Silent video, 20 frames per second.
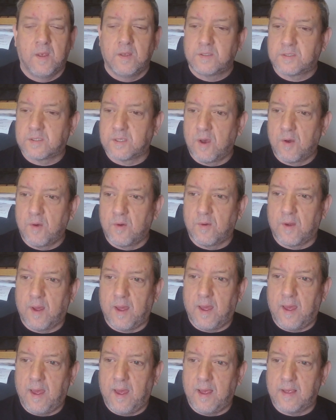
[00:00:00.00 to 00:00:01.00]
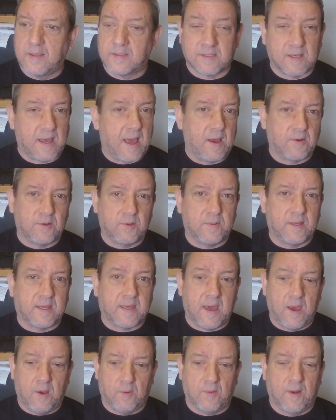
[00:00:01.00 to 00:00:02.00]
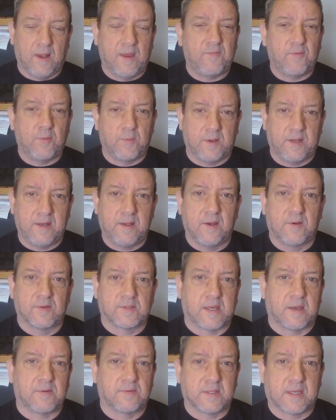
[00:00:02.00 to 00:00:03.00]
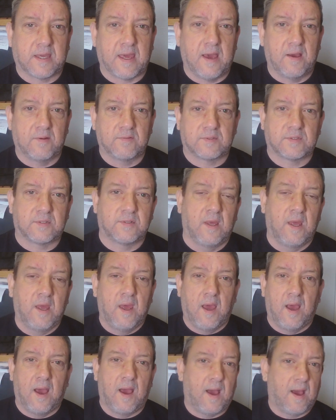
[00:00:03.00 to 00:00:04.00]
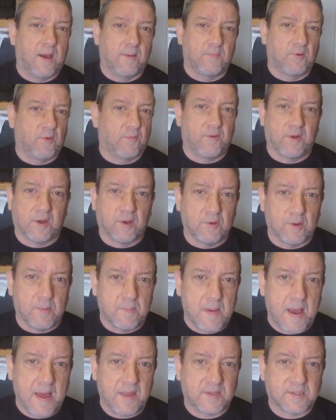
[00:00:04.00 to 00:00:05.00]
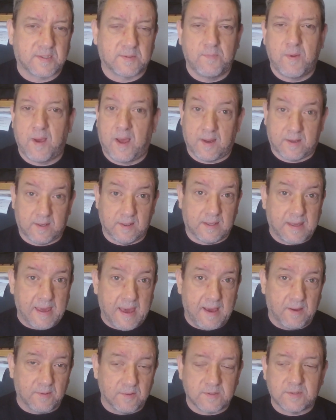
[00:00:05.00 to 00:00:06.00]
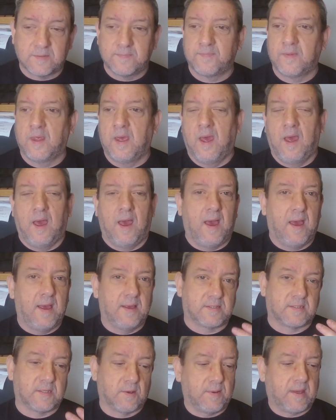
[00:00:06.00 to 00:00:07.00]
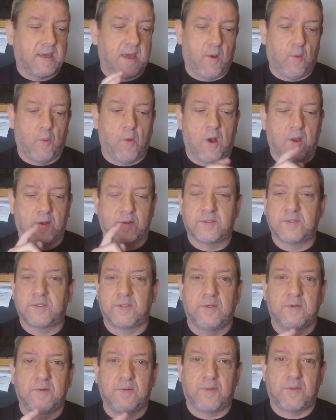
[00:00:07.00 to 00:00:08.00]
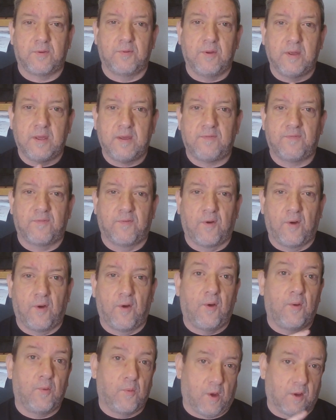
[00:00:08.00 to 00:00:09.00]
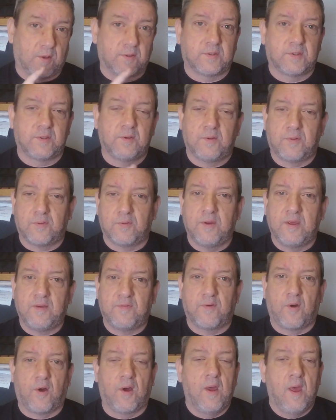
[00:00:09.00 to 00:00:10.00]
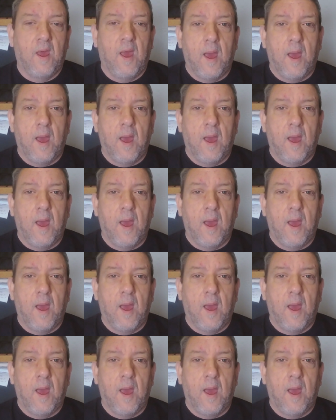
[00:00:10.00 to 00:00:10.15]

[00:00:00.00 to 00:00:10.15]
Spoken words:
So how do we count? Well, everybody knows how to count. I'm not very good at maths, but I can count. So we count 1, 2, 3, 4, 1, 2, 3, 4.